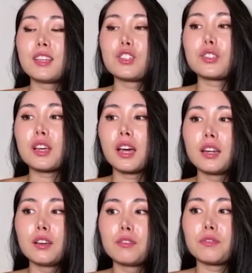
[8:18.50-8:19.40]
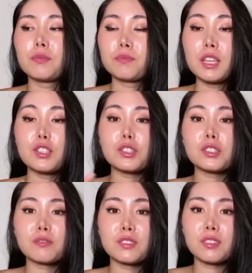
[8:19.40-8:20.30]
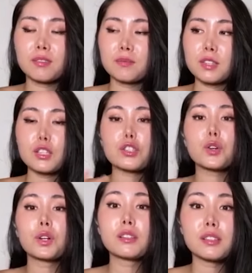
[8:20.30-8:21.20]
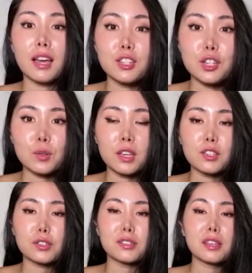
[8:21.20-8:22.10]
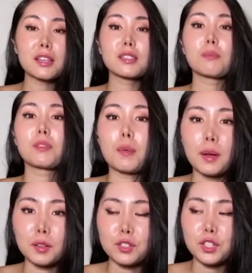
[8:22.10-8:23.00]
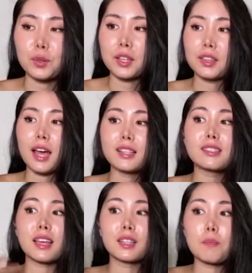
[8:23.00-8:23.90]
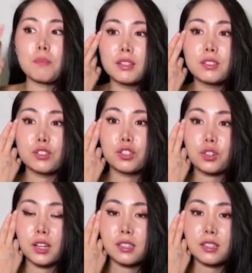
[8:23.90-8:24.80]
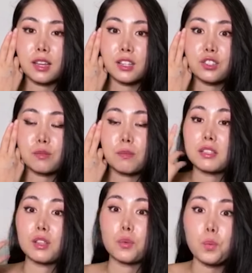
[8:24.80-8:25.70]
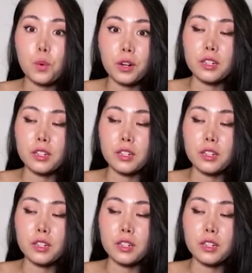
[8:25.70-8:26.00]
they just kind of they just they just criticize you they just say something about you and that's like the mental stress that just makes it